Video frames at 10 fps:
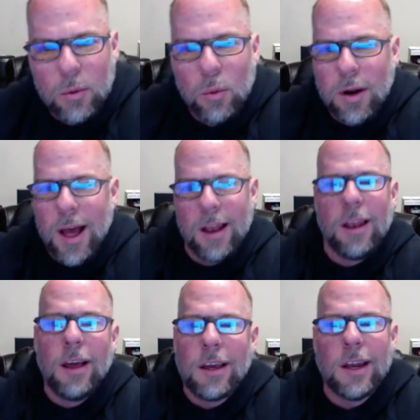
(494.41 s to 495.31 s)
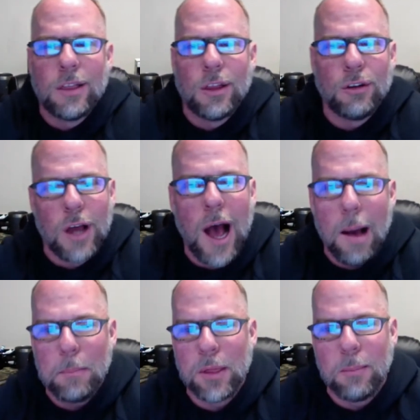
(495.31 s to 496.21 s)
We're not looking at the
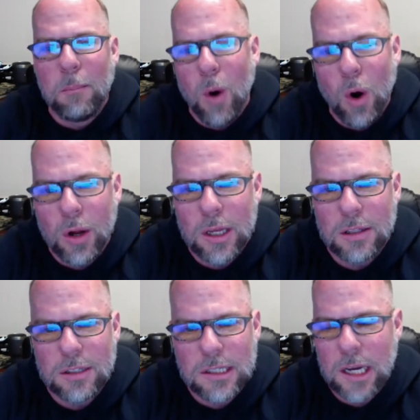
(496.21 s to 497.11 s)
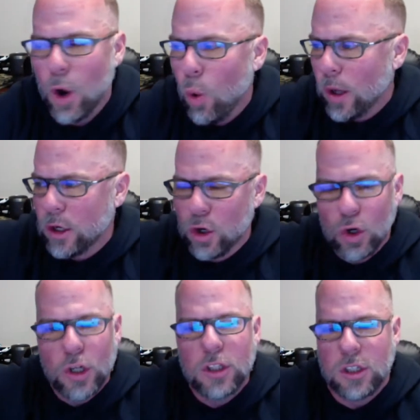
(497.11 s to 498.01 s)
top of the market and saying, oh, it
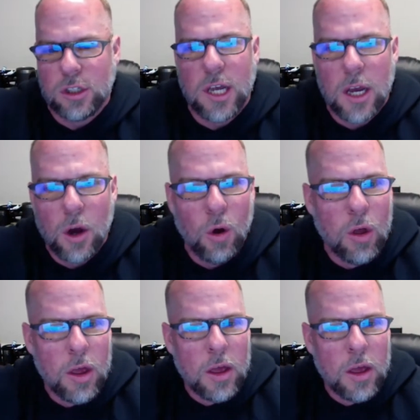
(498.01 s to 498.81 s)
could sell